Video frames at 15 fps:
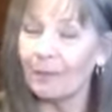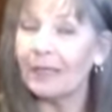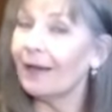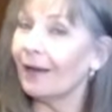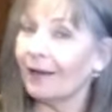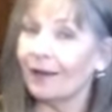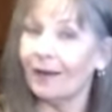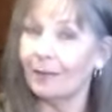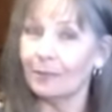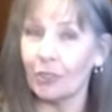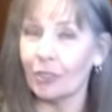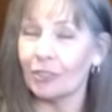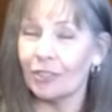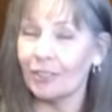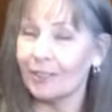and I'm
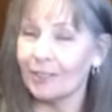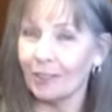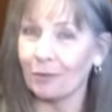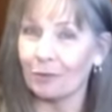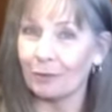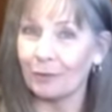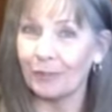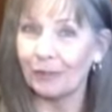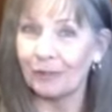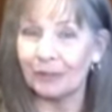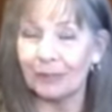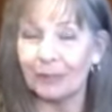just so thrilled.